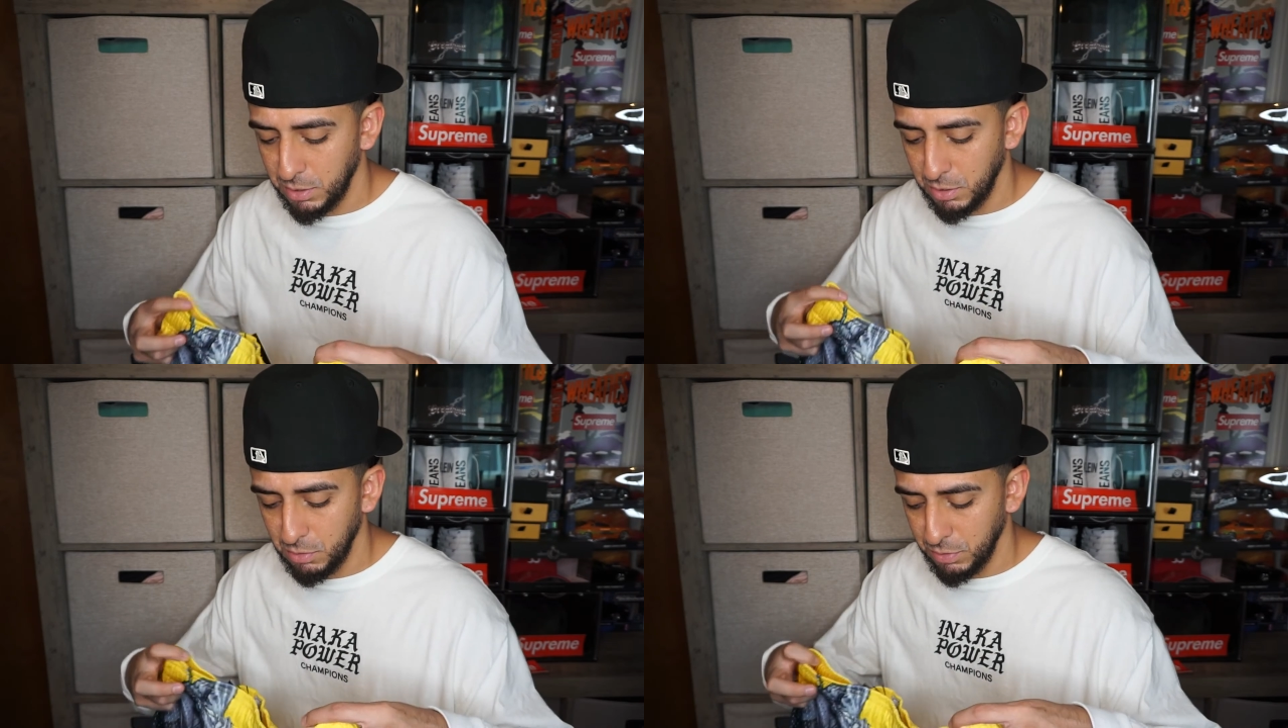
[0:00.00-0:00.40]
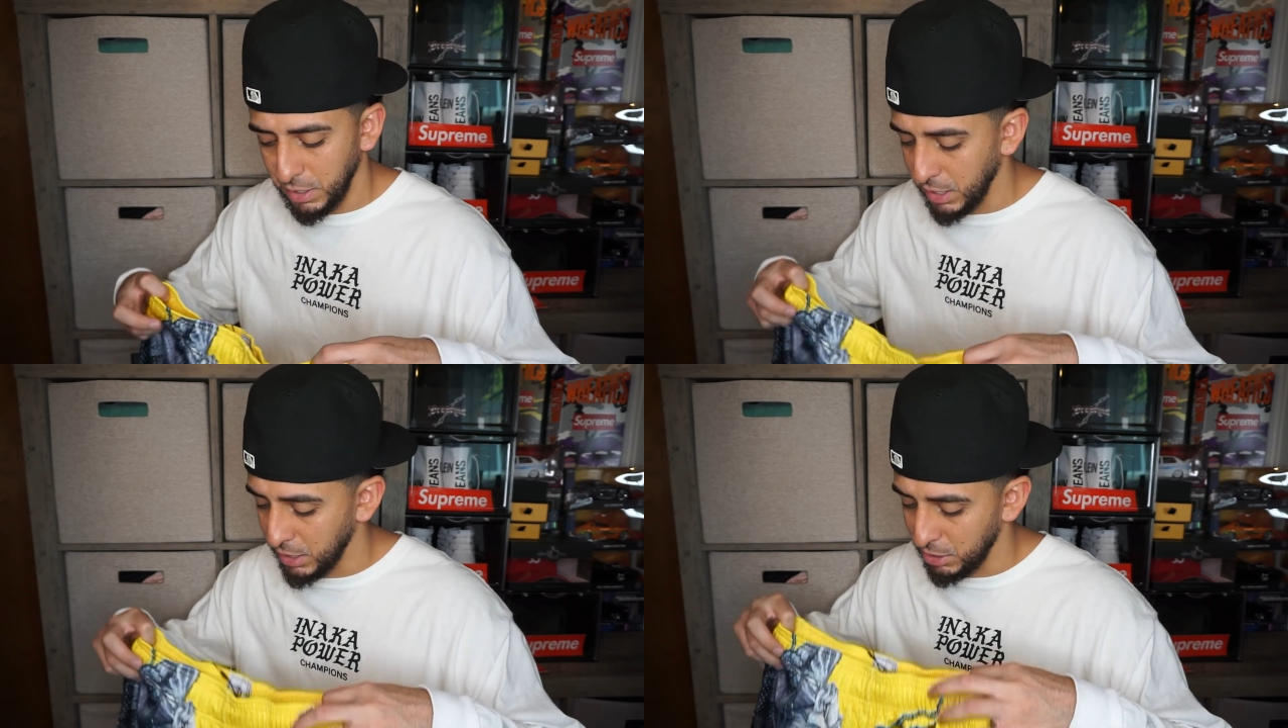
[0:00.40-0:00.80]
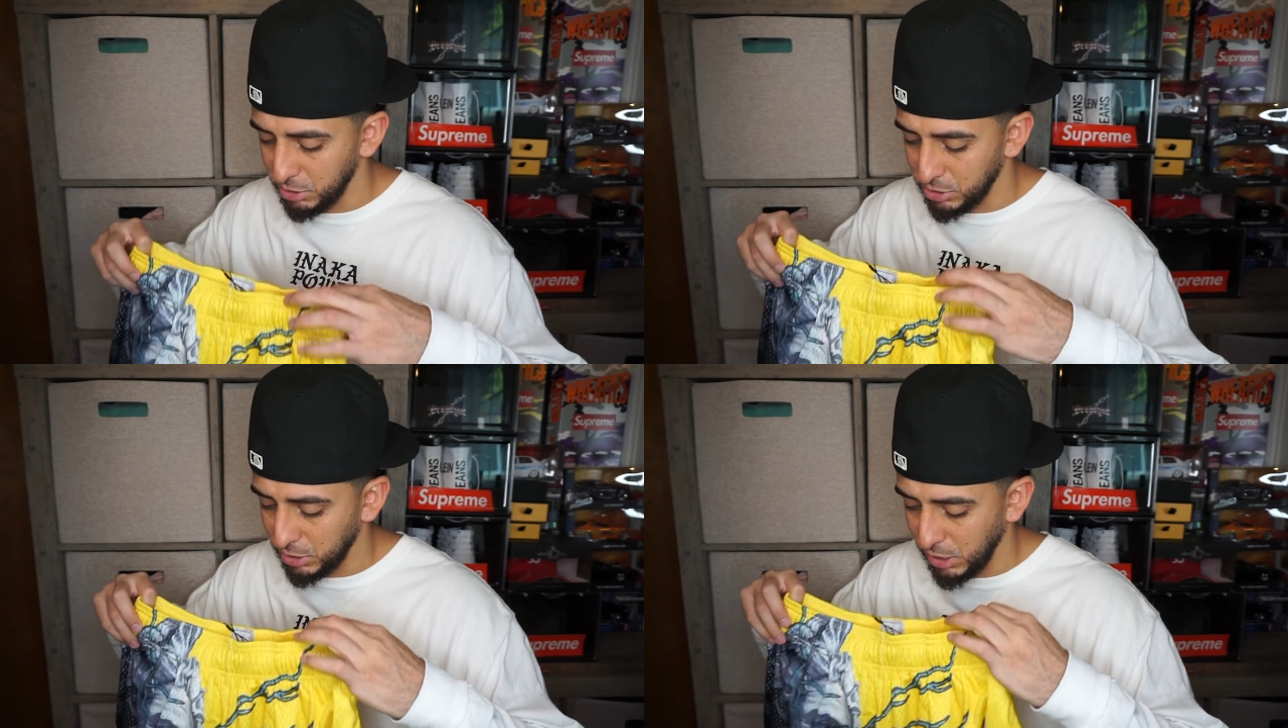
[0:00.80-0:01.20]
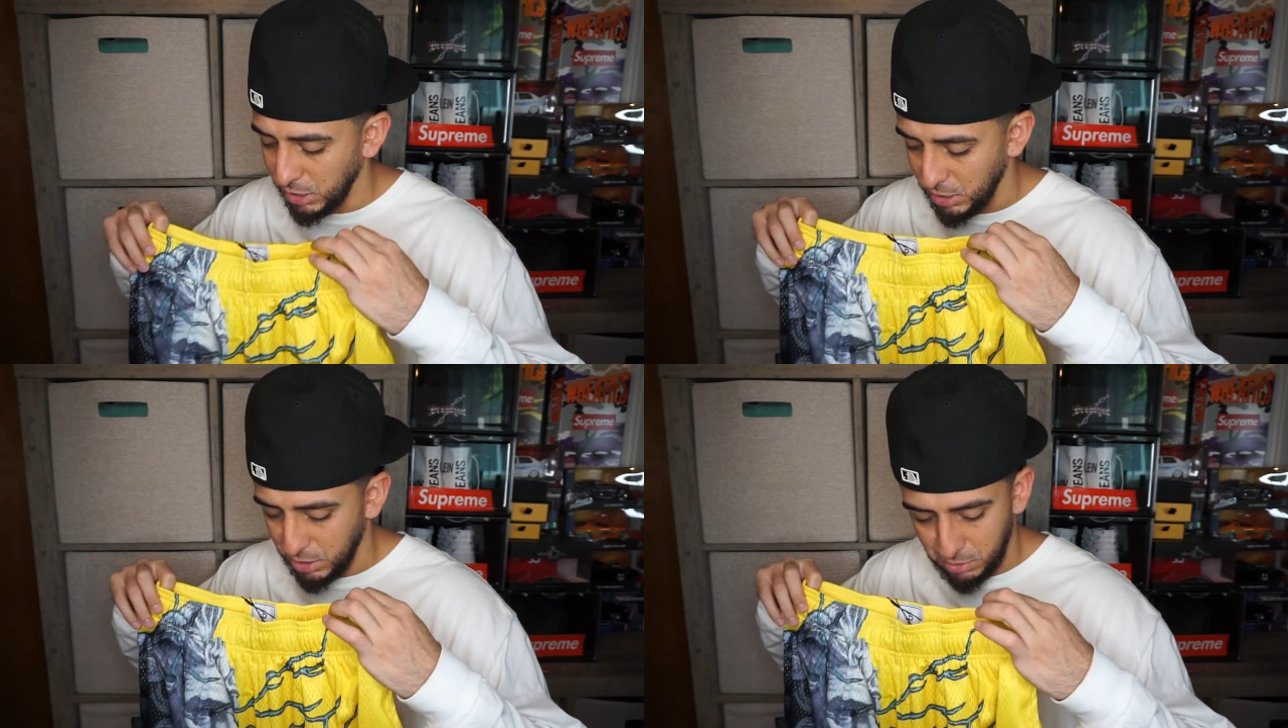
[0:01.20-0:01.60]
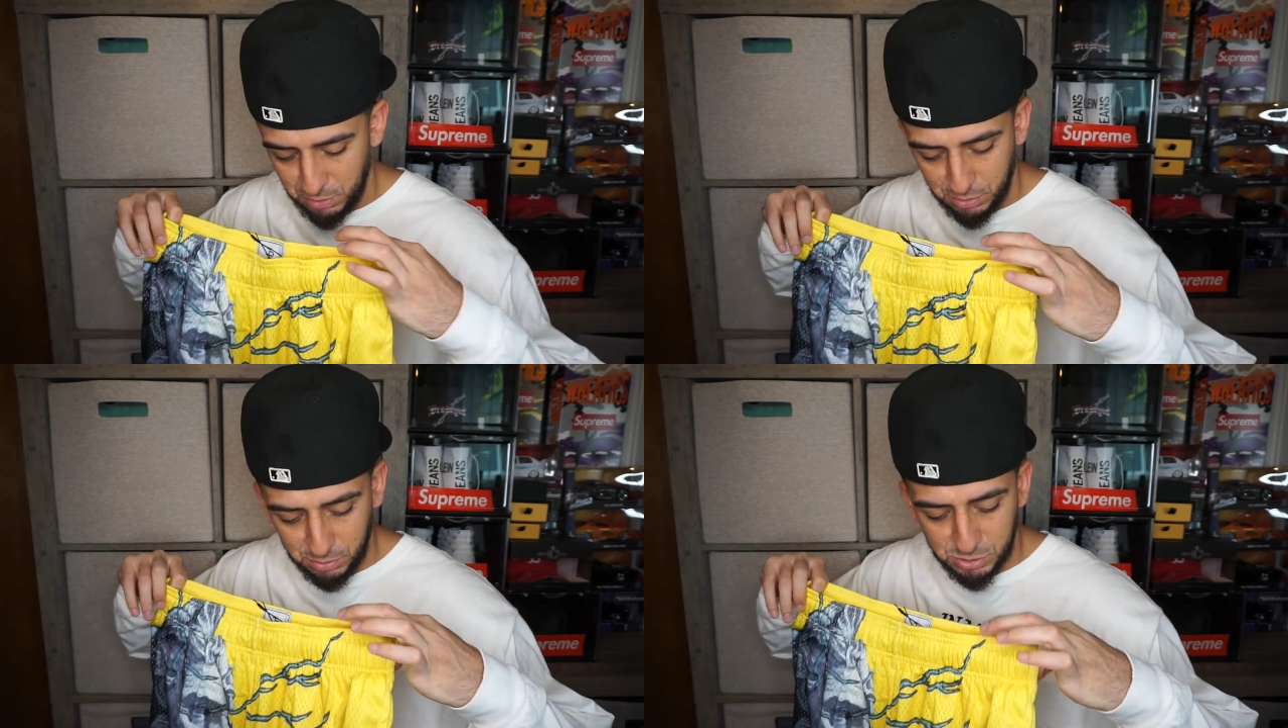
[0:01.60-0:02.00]
you know the inner thingy
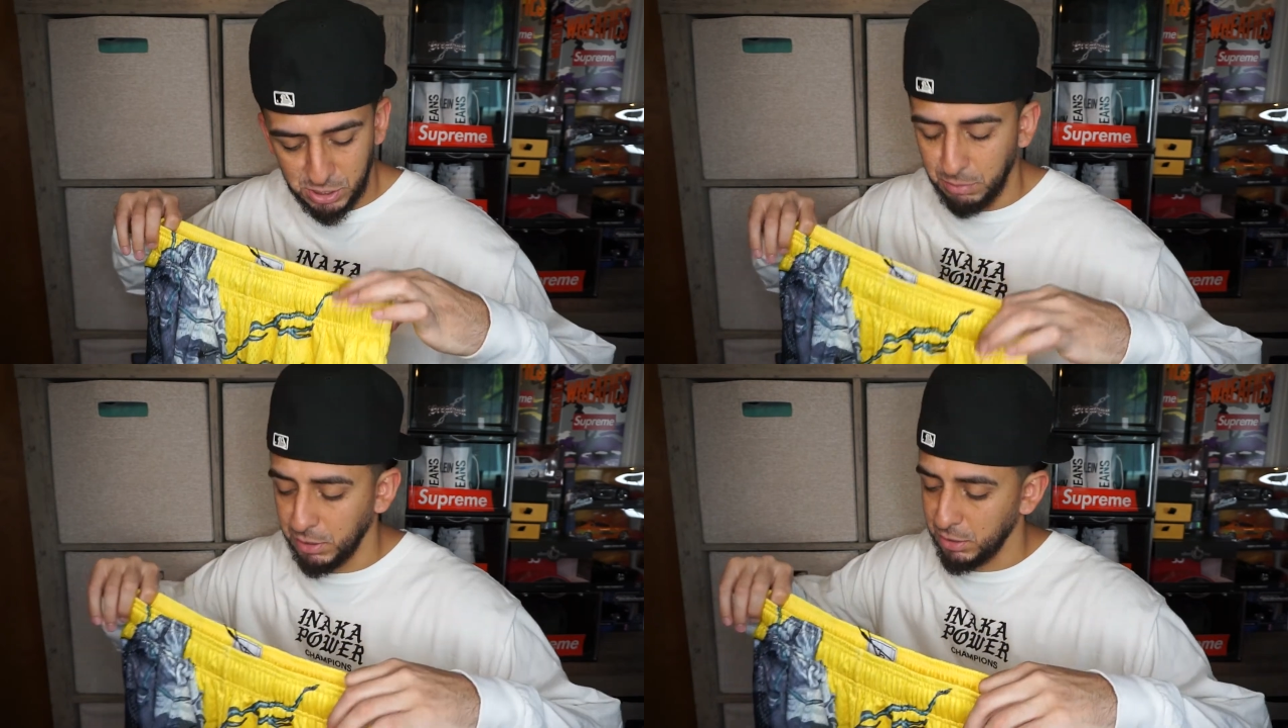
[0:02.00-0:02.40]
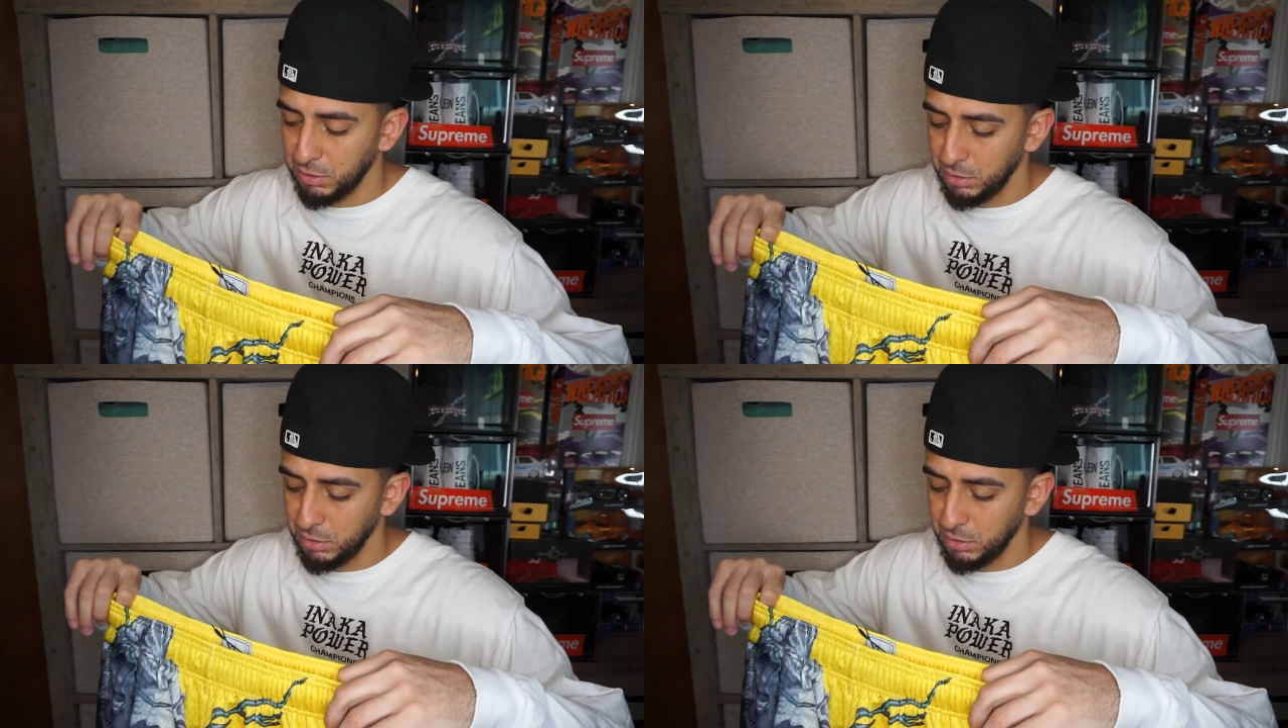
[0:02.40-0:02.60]
or something